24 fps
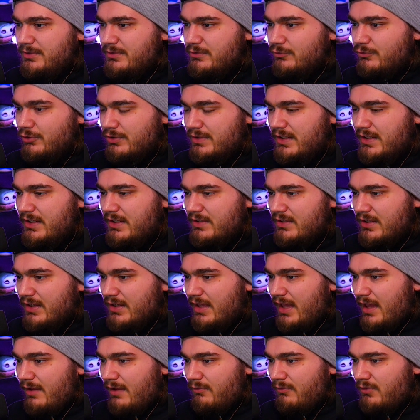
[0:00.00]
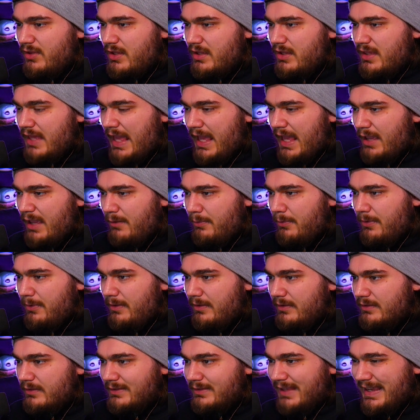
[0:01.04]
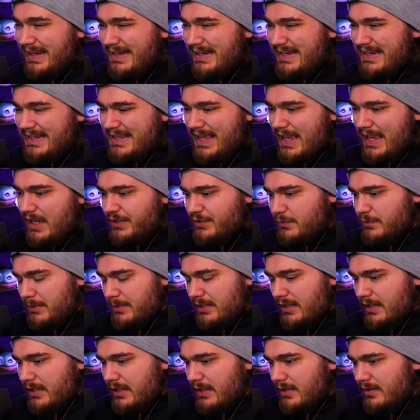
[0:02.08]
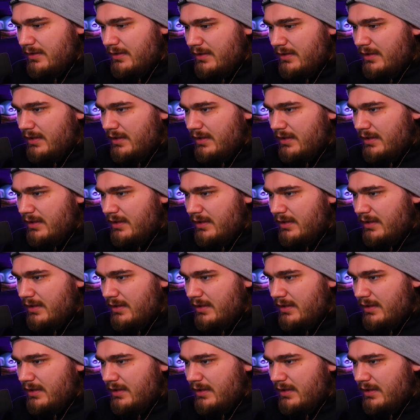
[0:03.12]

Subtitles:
Dratini's going to have the Cape, 90 HP.